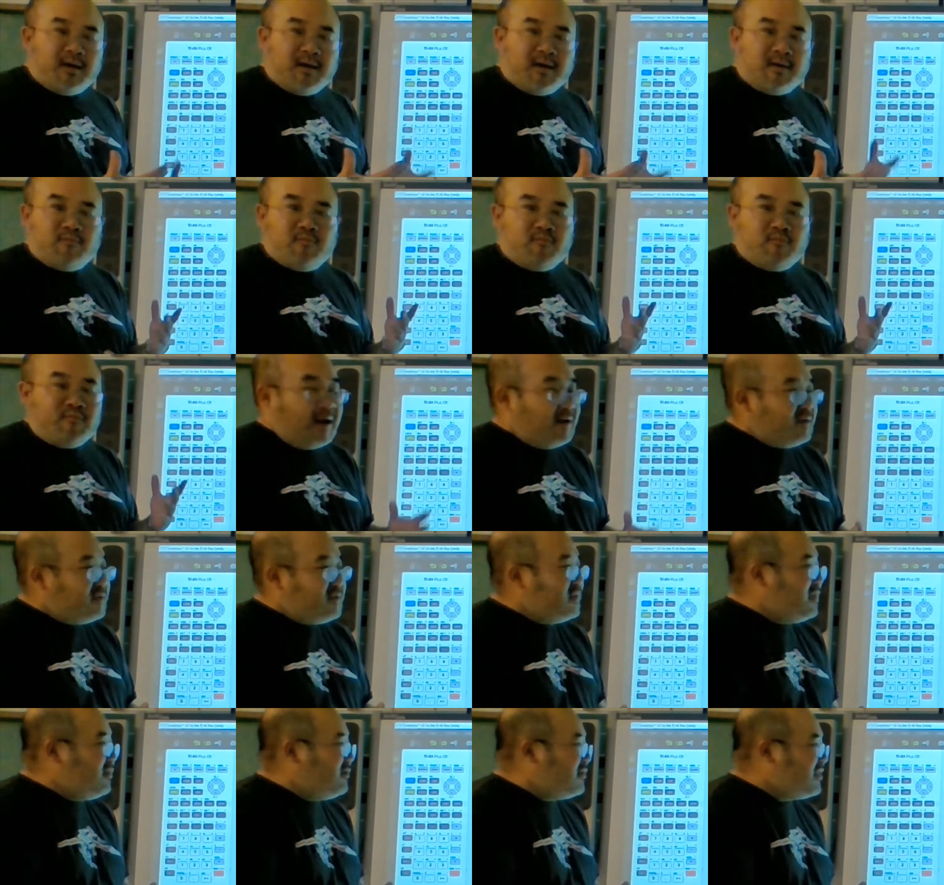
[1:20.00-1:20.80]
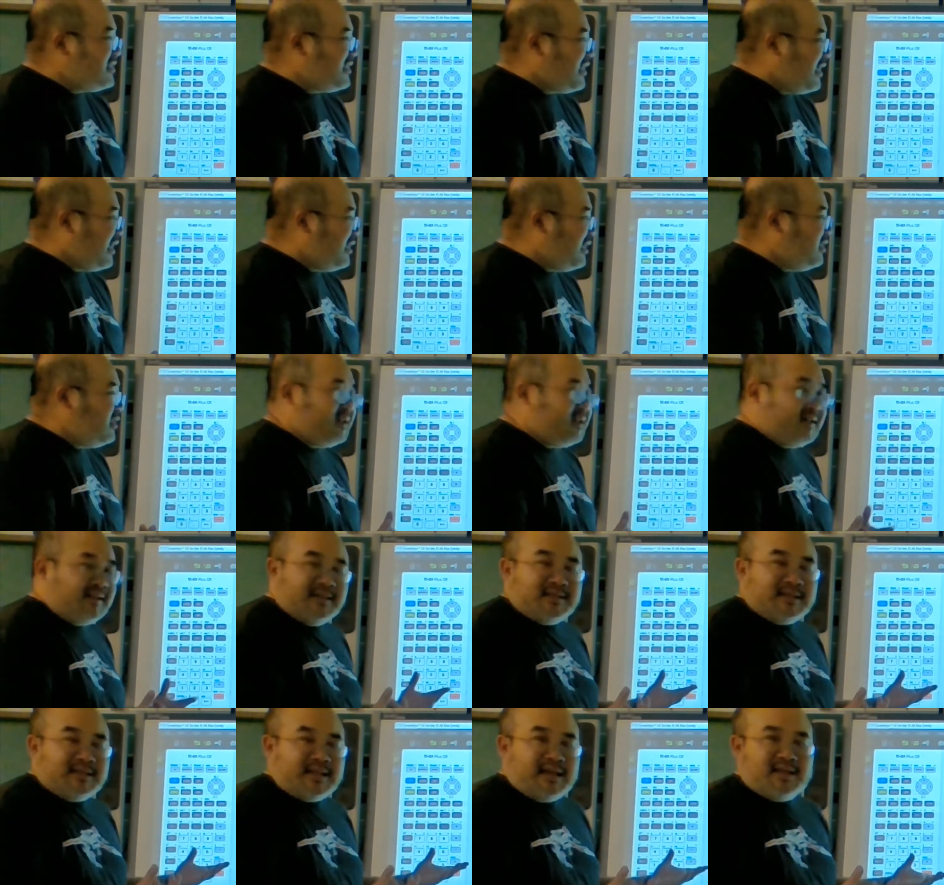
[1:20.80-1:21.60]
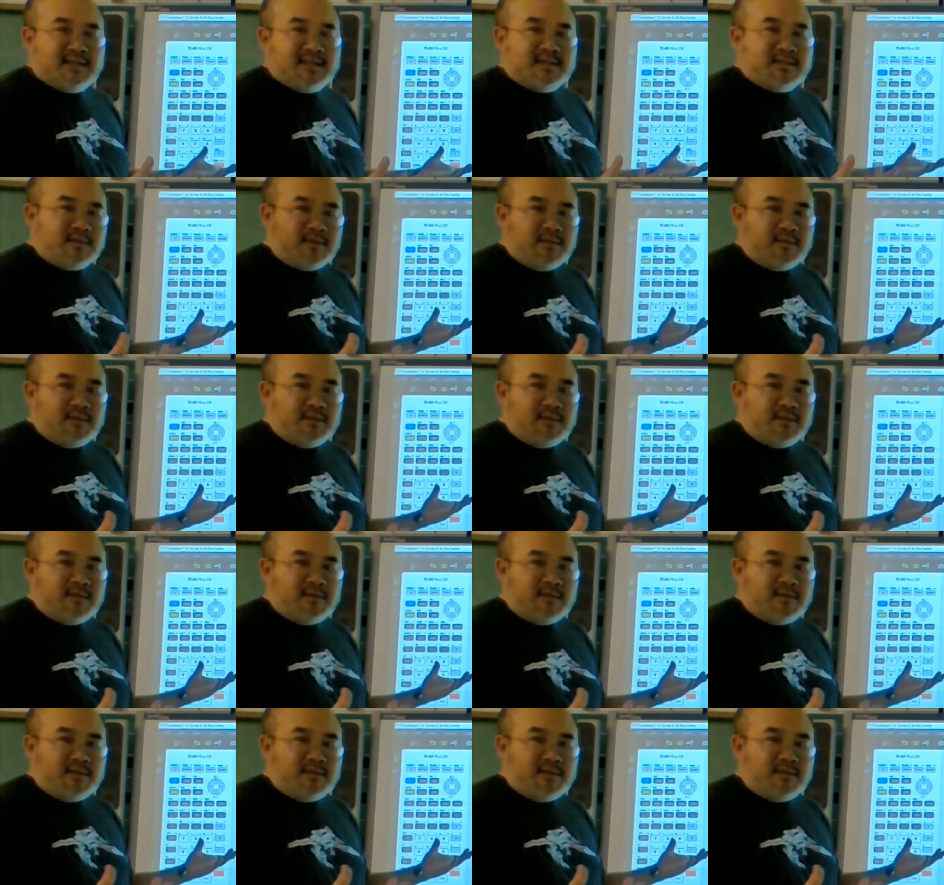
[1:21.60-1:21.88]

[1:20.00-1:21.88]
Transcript: Uh, we're rounded to nearest tenth in this case.